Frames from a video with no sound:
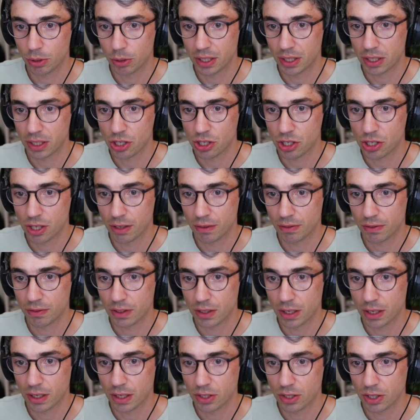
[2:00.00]
hold down Shift
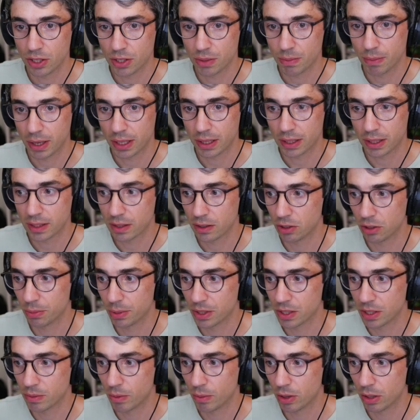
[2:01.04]
and just make this a little
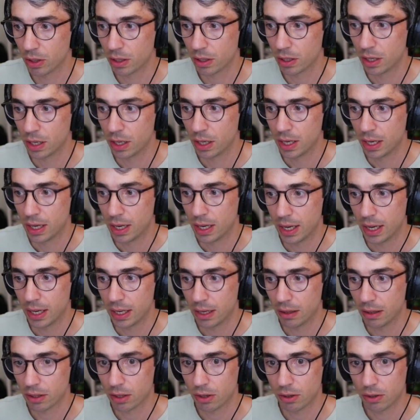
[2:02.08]
bit smaller.
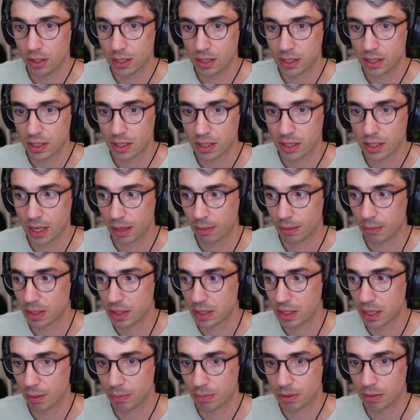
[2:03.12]
And I'll increase the
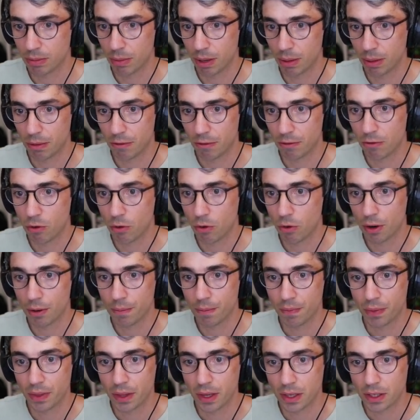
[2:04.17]
segments up to maybe
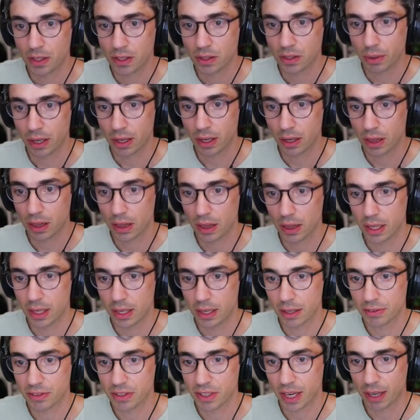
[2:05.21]
4. So we get a
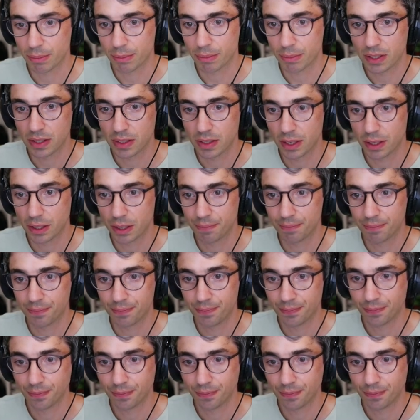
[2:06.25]
lot of segments in there.